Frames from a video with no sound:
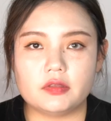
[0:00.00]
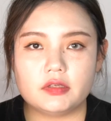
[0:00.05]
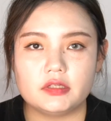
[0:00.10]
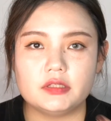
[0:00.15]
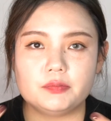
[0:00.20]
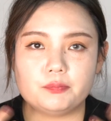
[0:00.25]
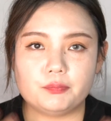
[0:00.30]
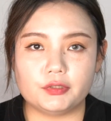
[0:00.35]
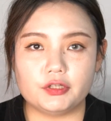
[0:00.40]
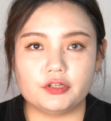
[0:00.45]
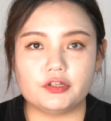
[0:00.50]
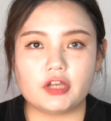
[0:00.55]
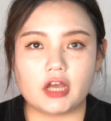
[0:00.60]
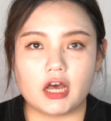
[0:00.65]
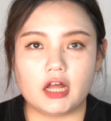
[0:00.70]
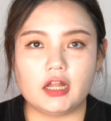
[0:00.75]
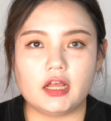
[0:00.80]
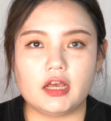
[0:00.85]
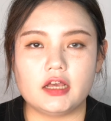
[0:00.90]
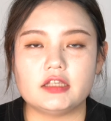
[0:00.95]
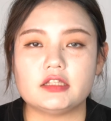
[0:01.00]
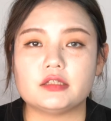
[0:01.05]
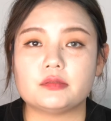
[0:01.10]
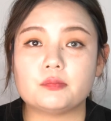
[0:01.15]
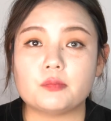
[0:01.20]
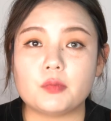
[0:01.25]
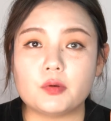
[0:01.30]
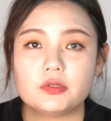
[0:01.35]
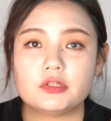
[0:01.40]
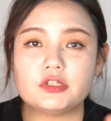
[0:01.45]
this blue color is
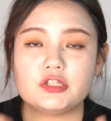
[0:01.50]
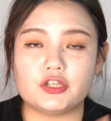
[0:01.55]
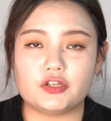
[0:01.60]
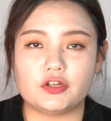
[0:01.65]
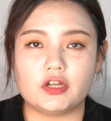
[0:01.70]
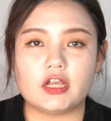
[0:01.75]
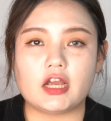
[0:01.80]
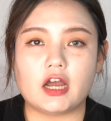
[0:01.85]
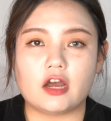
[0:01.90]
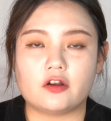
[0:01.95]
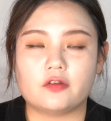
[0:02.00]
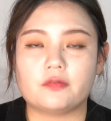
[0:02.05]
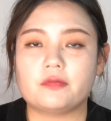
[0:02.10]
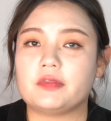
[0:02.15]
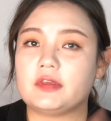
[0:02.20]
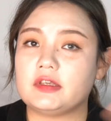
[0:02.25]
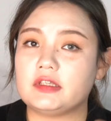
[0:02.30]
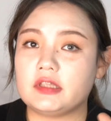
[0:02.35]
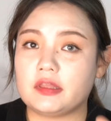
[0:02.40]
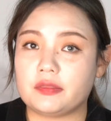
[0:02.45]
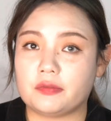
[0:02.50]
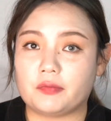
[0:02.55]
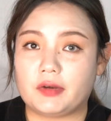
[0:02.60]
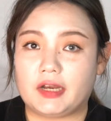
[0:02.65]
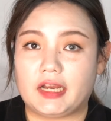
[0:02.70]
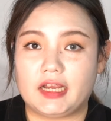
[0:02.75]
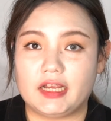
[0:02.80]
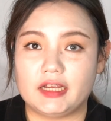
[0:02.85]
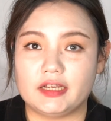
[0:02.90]
most unique out of these 3.